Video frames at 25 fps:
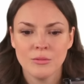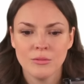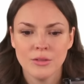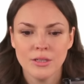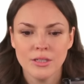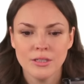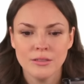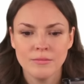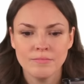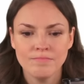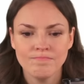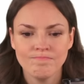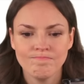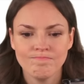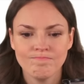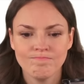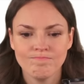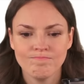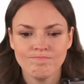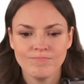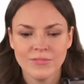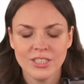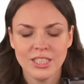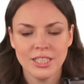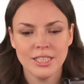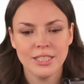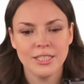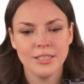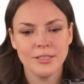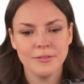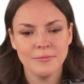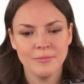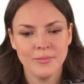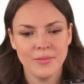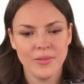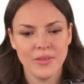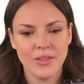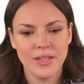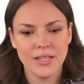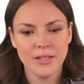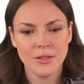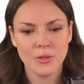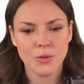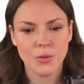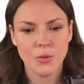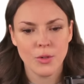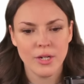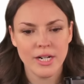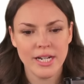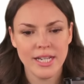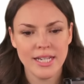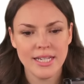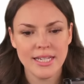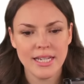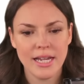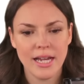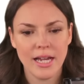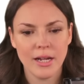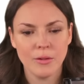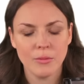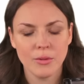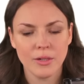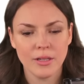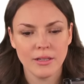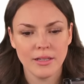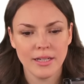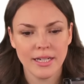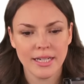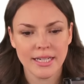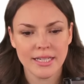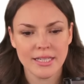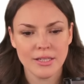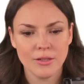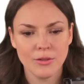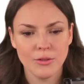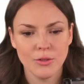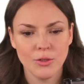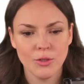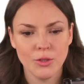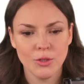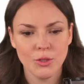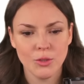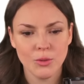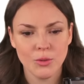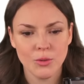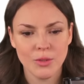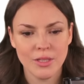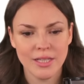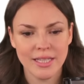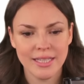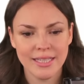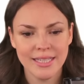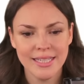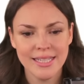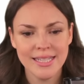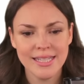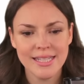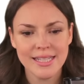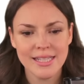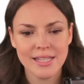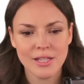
Well, here, this coordinate, I would like to know this.